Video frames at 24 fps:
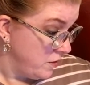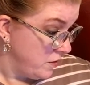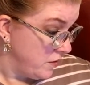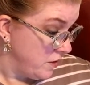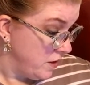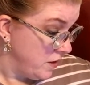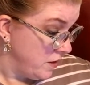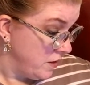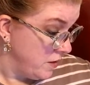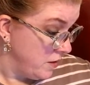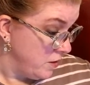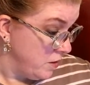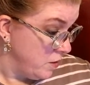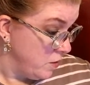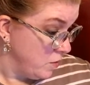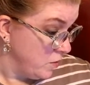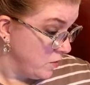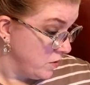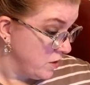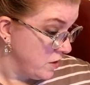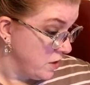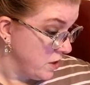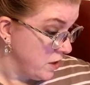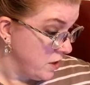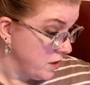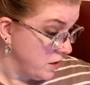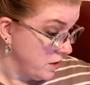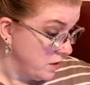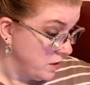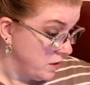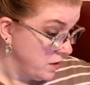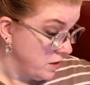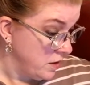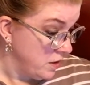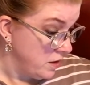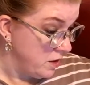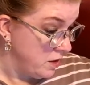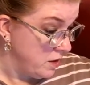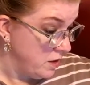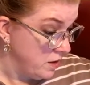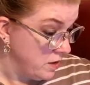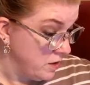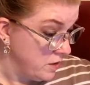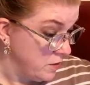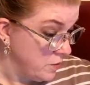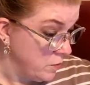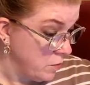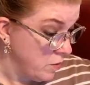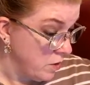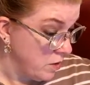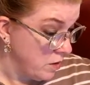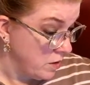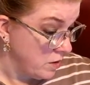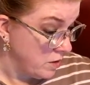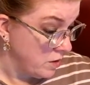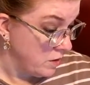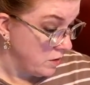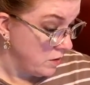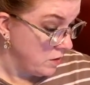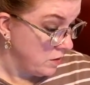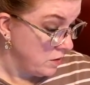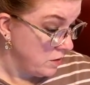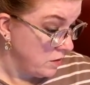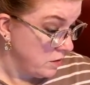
say the notes on this one.